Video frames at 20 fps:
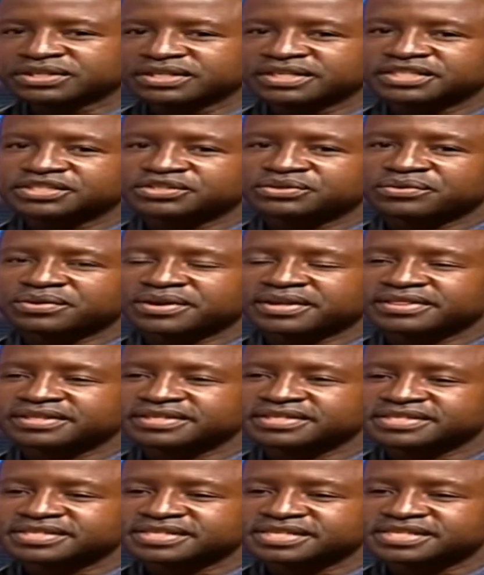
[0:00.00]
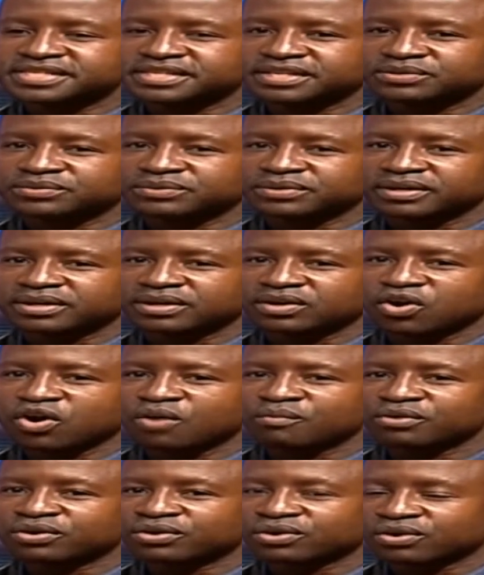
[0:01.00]
during this season where
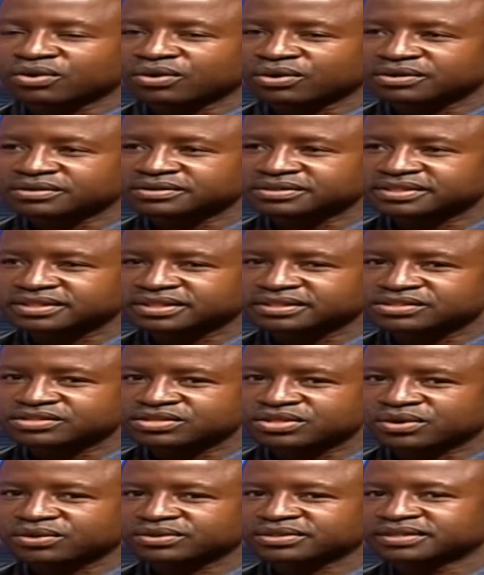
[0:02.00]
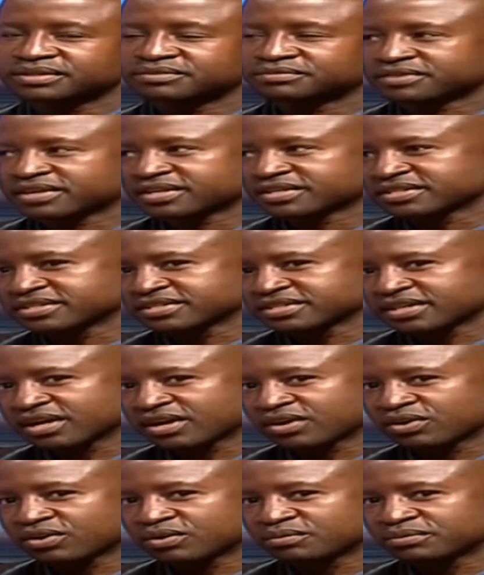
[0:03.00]
common colds and throat infections are
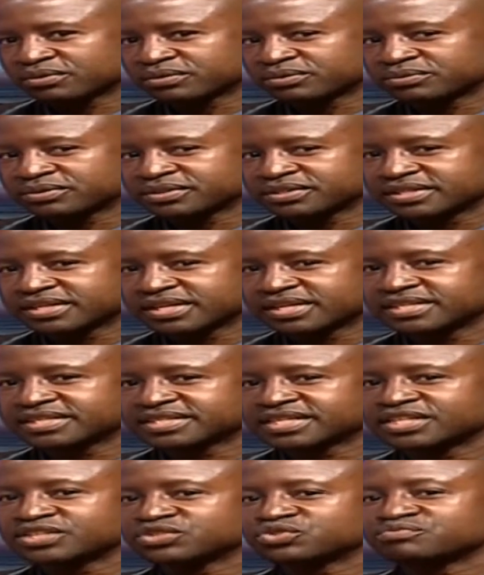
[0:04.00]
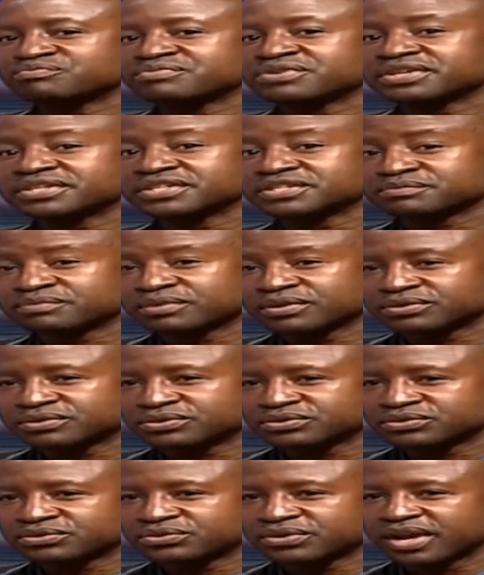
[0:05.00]
common, which then tend to predispose you
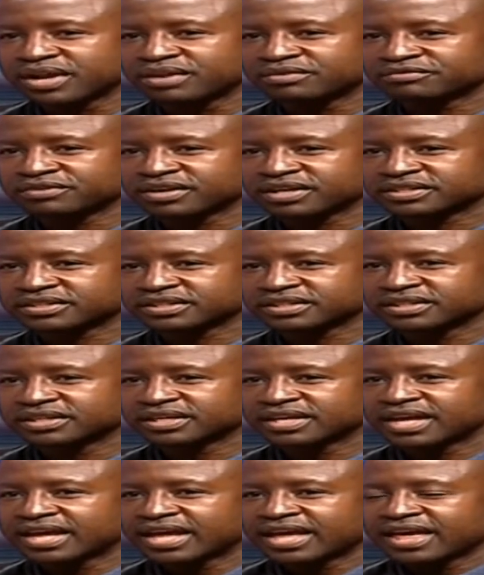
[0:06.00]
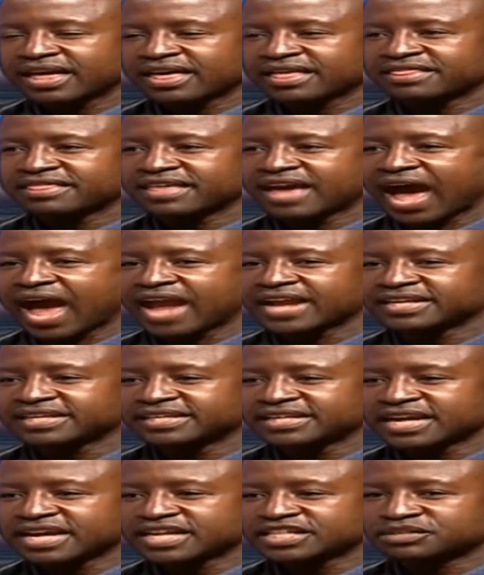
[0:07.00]
to ear infection. The
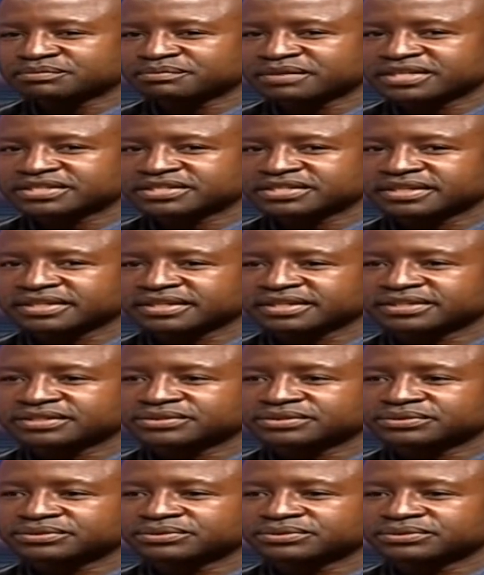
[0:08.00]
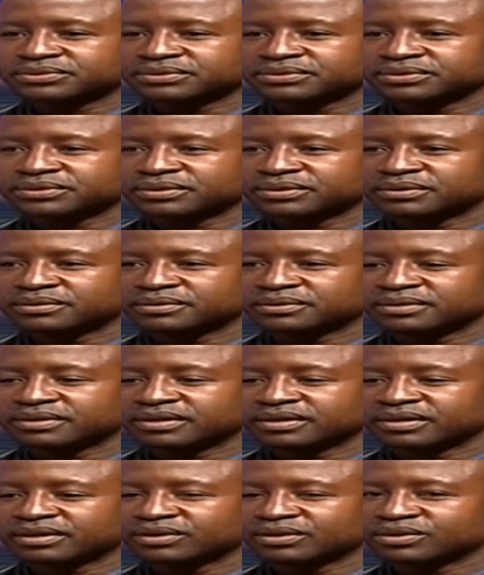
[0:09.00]
idea is basically to, you
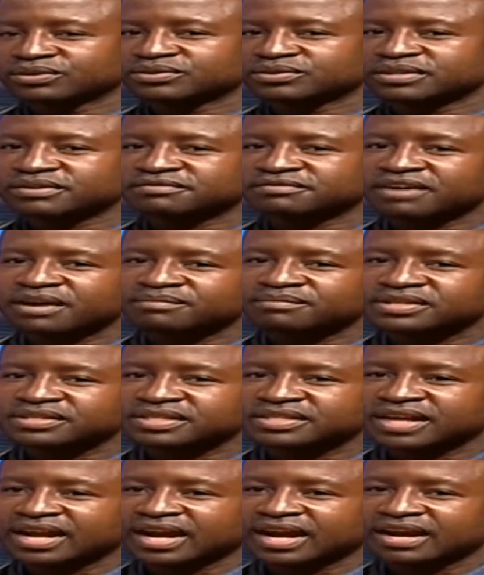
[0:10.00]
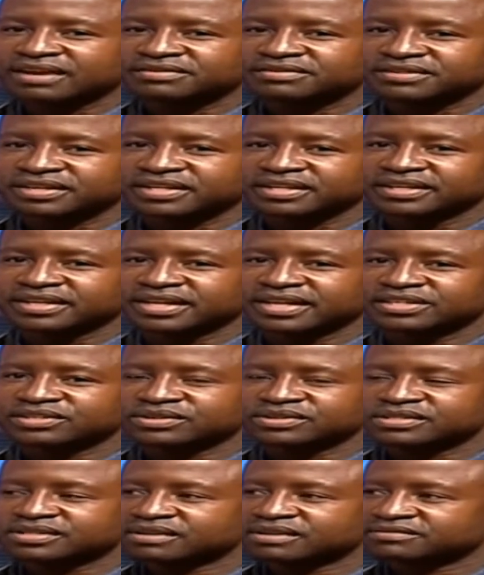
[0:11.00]
know, go to the pharmacy, like I've said, get
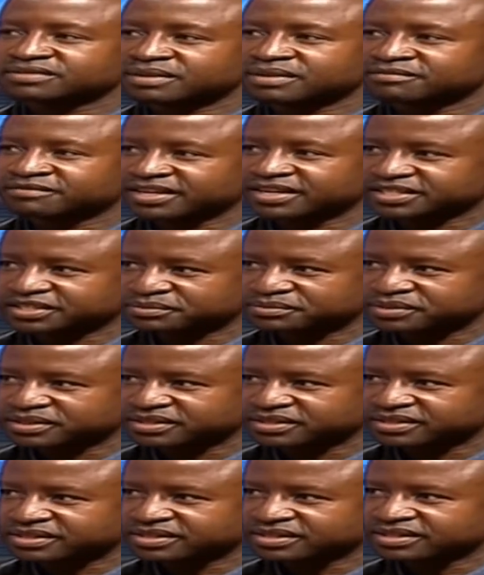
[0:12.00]
yourself some vitamin C,